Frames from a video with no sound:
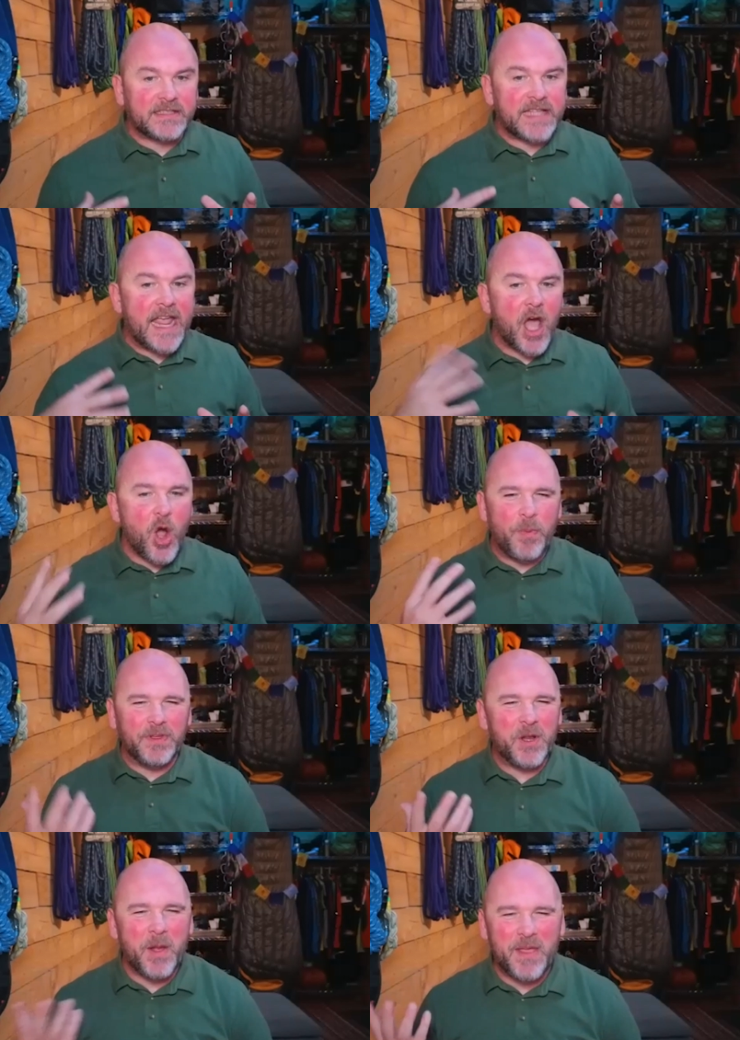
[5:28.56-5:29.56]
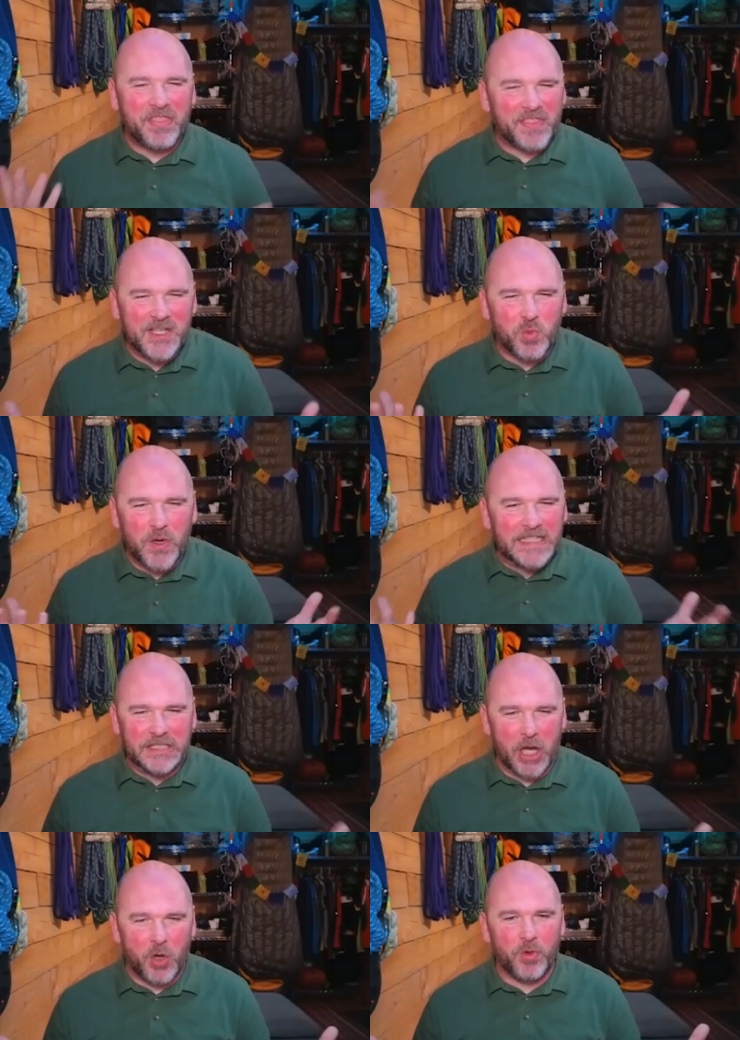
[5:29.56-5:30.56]
Stay open. You know how many things we
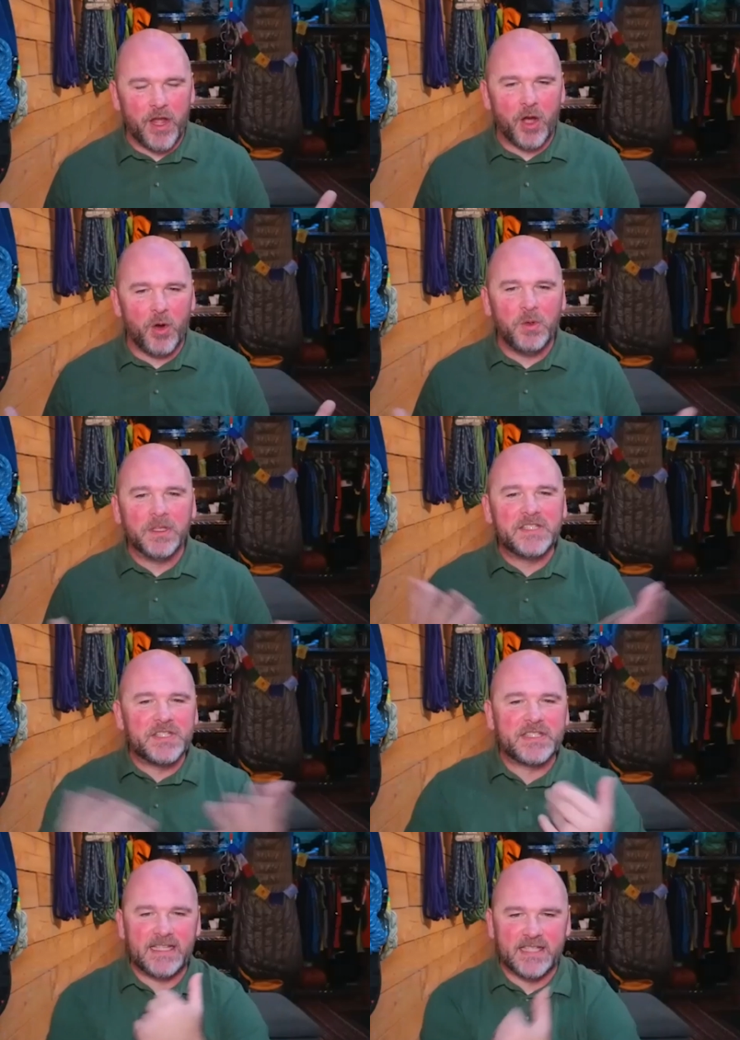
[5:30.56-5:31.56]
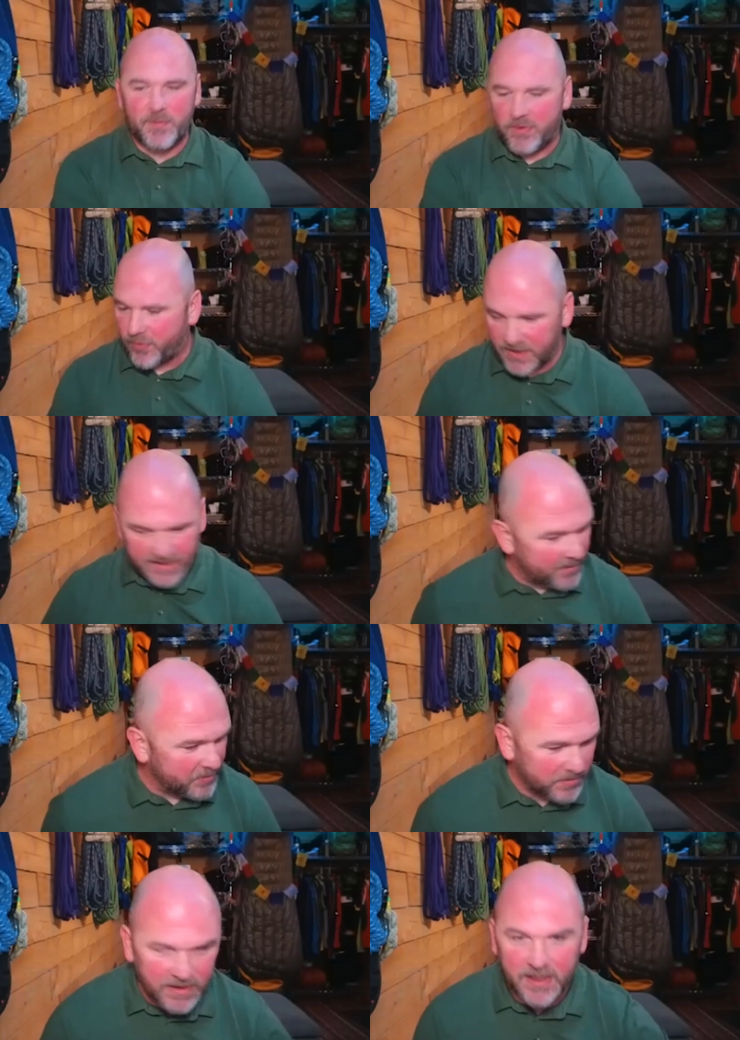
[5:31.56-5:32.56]
don't know? Let's just take something for example.